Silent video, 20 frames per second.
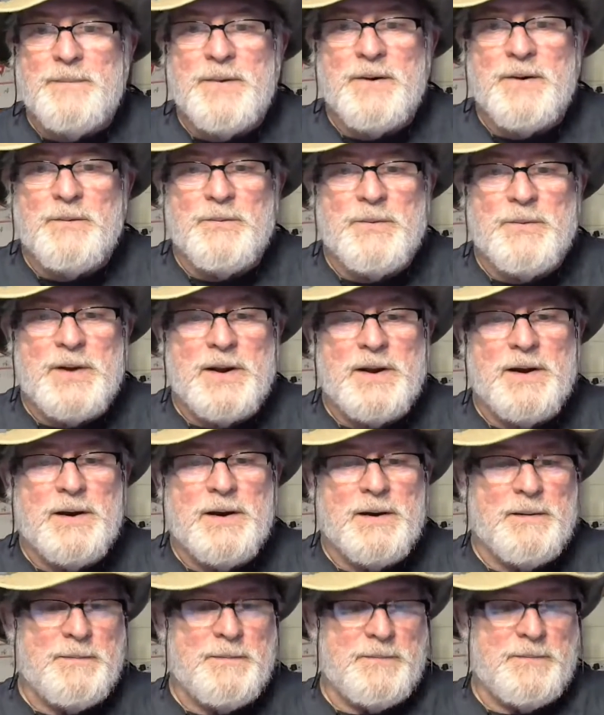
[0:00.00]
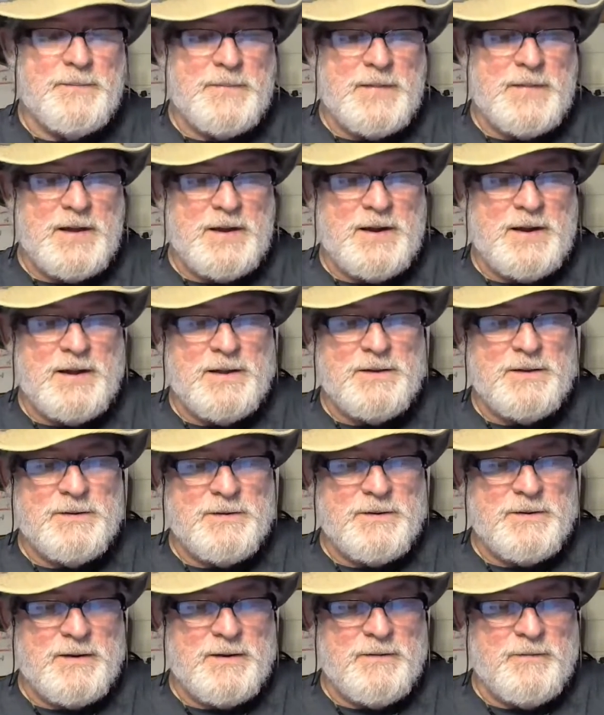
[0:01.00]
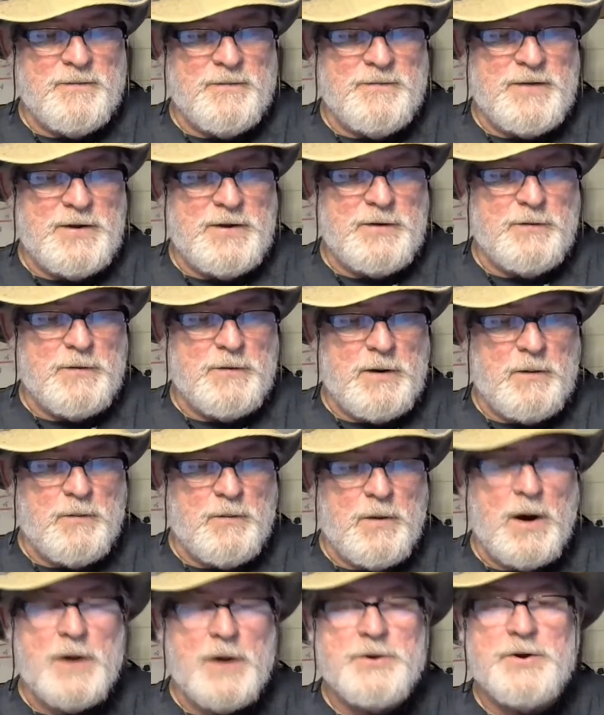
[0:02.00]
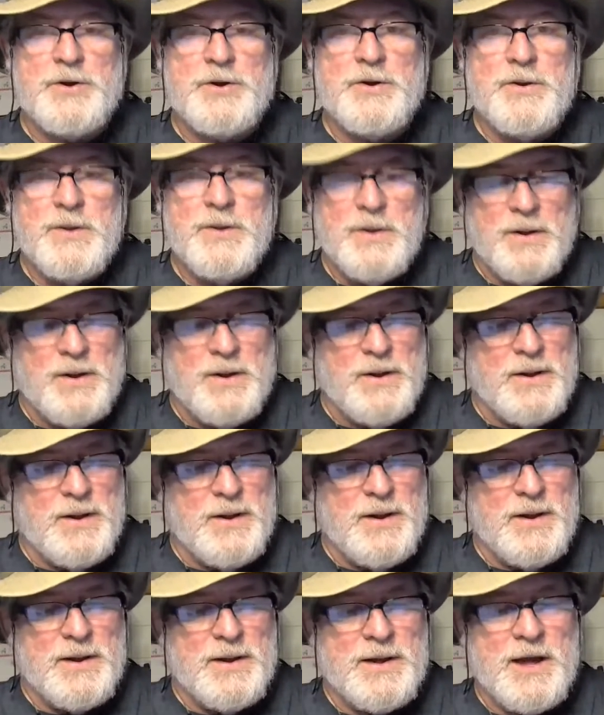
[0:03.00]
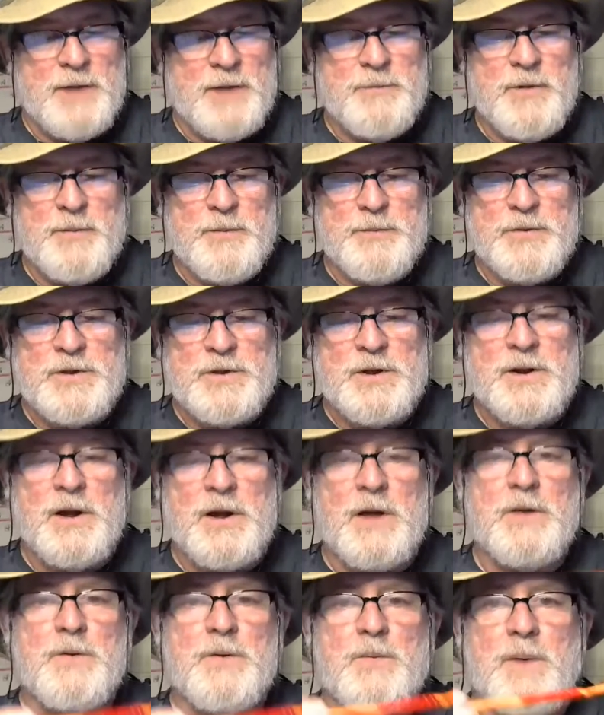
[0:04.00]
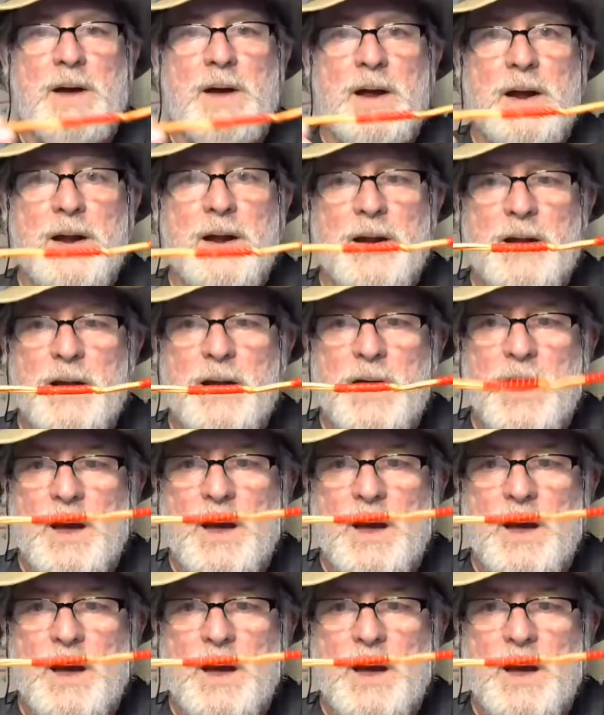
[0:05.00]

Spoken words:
But when another video I watched came up with another way,